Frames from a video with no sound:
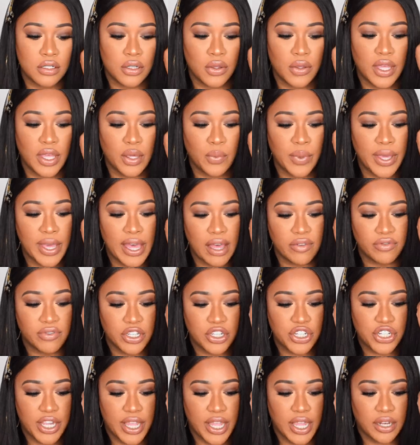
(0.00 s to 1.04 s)
So here we have
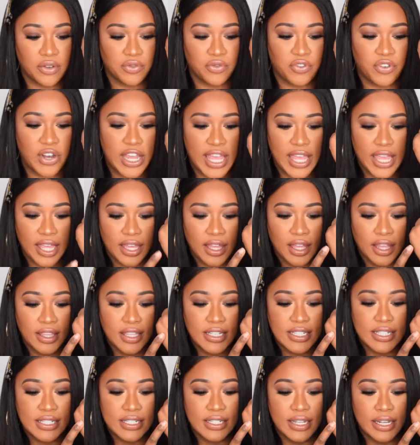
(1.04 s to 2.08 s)
the shade Fling,
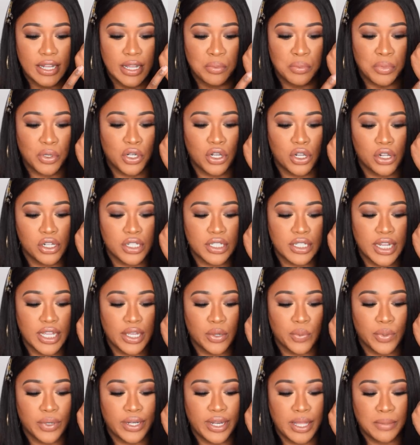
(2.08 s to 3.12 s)
this is the lip gloss,
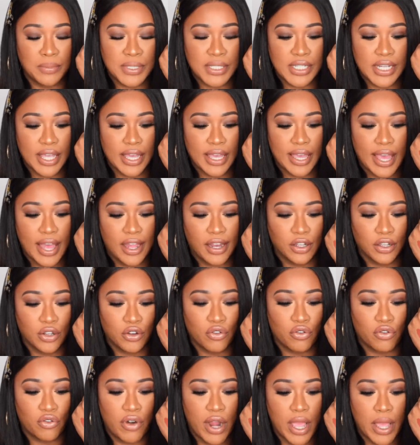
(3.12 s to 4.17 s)
liquid lipstick, and
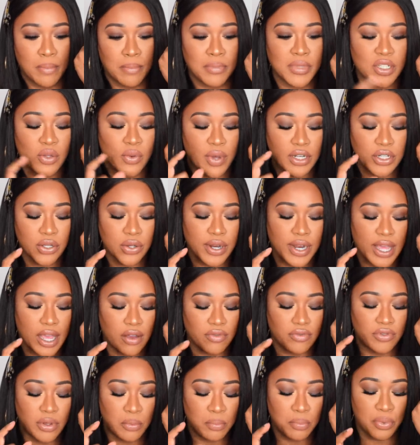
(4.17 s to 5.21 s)
creme, so I don't
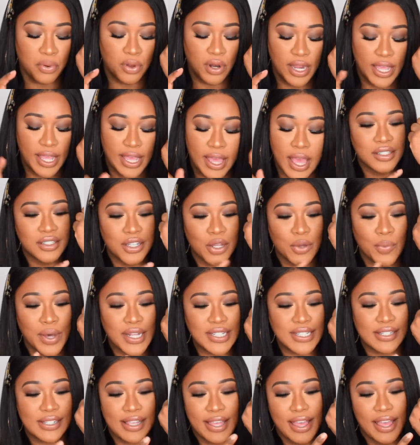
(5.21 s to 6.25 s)
have the bullet. So
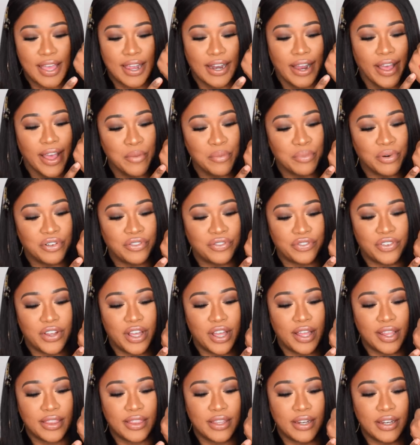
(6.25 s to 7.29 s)
once again, I
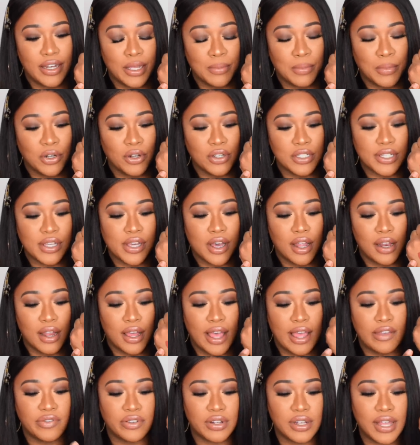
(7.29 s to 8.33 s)
prefer the lip gloss color.
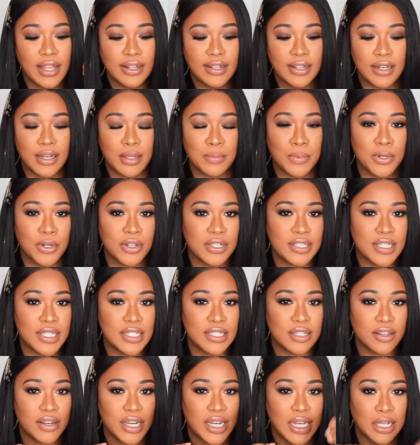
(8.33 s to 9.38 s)
I feel like the lip
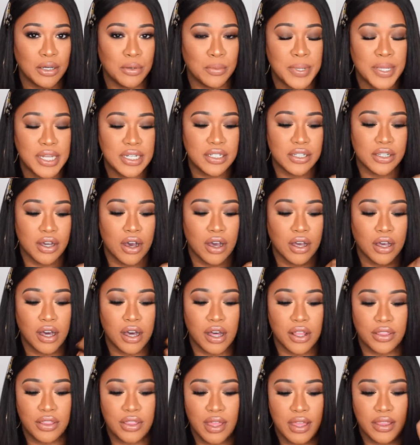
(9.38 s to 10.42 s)
glosses are a little bit
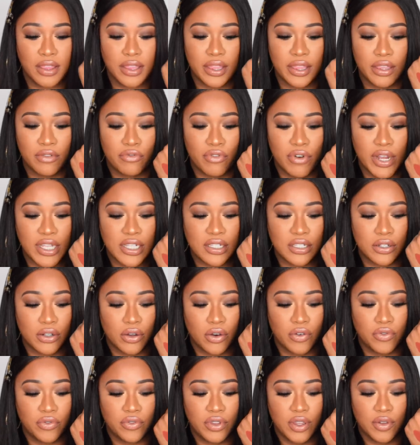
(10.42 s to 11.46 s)
darker than the rest
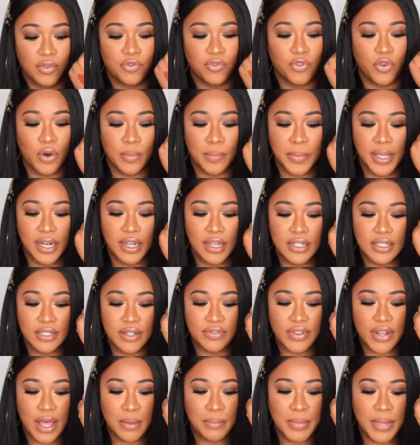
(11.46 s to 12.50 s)
of the formulas,
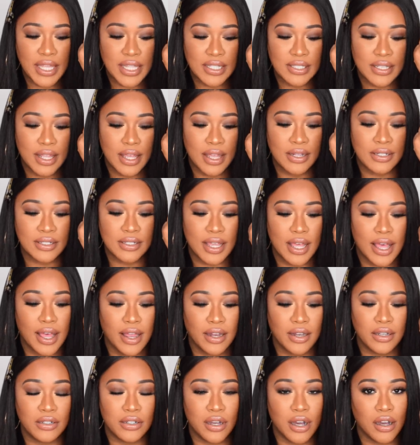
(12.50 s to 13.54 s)
if that makes sense,
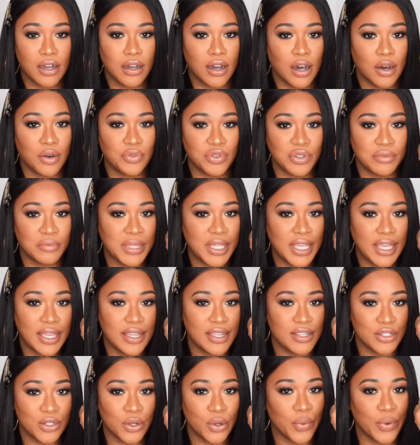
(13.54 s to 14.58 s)
and darker for
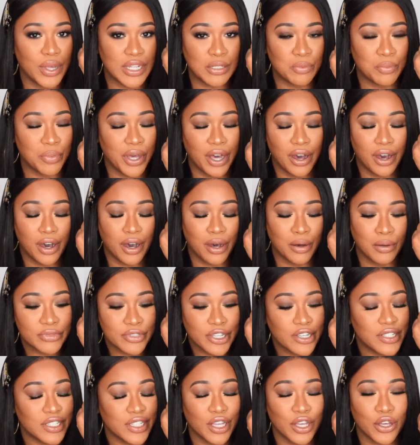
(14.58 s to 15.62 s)
me is always better
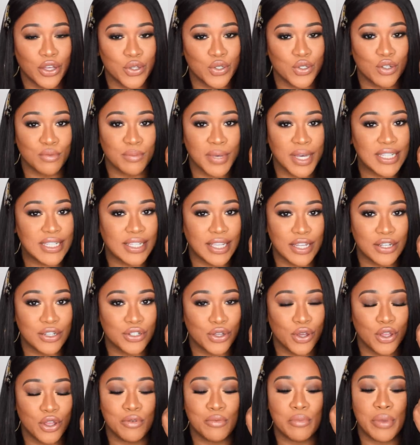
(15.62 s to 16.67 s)
because it goes with my skin
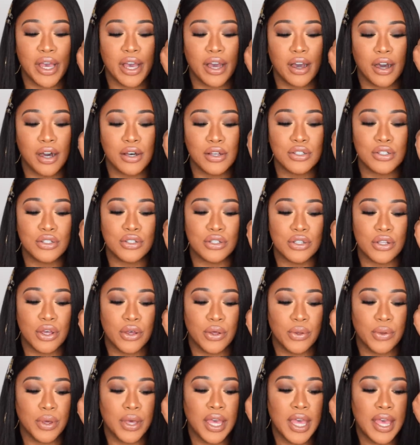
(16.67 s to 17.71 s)
tone better.
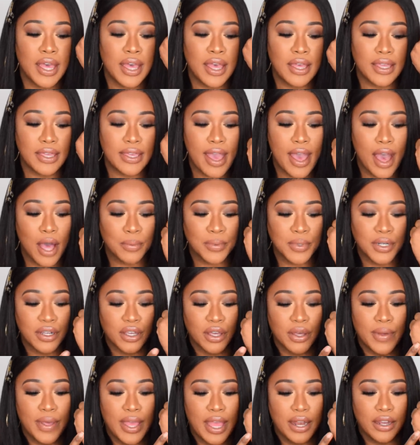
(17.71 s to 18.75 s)
So yeah, I'm gonna
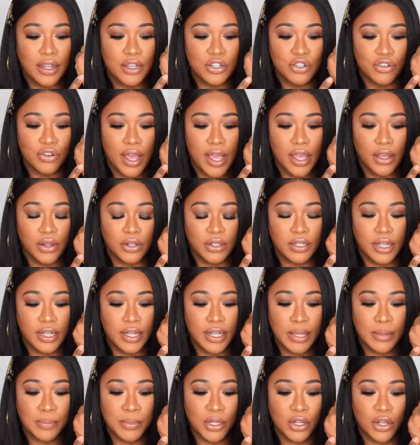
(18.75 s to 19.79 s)
go ahead and try on the
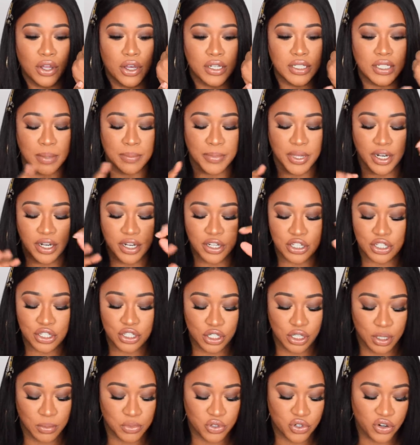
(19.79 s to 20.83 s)
lip gloss. I'm gonna
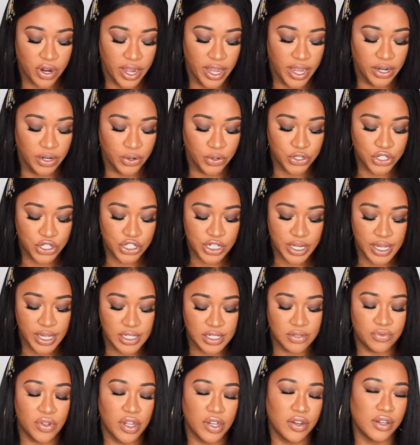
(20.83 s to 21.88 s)
stop trying on
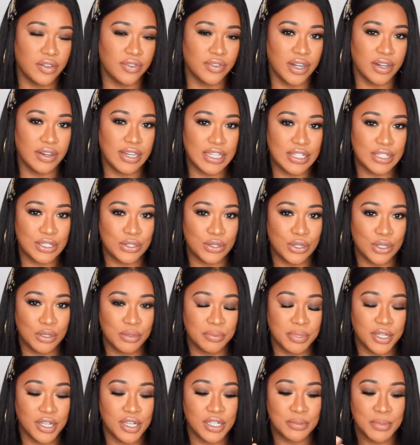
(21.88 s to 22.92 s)
shades very, very
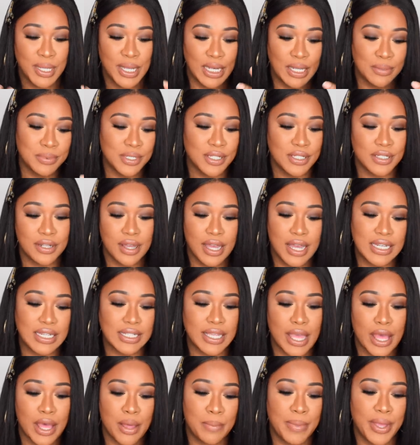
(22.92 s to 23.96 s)
soon because my lips are starting to
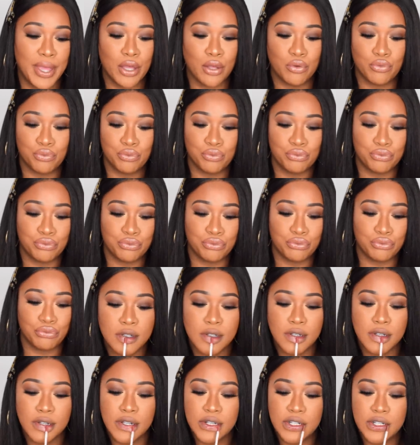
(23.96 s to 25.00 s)
get a bit I'm
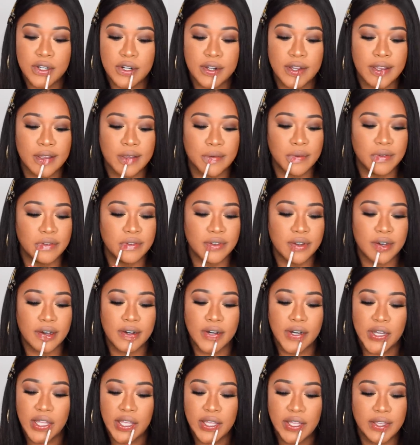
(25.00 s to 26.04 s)
gonna try it
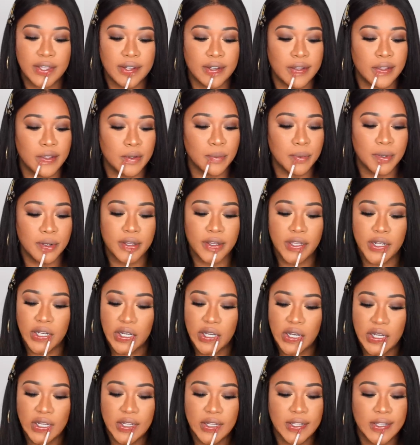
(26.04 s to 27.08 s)
without a lip
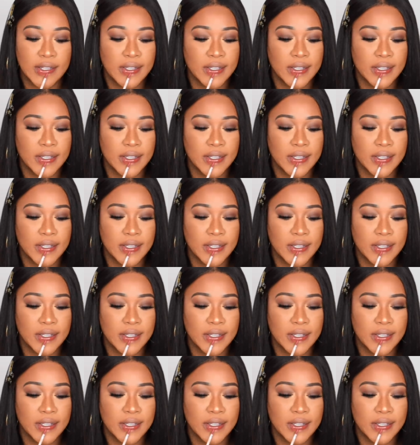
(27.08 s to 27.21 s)
liner.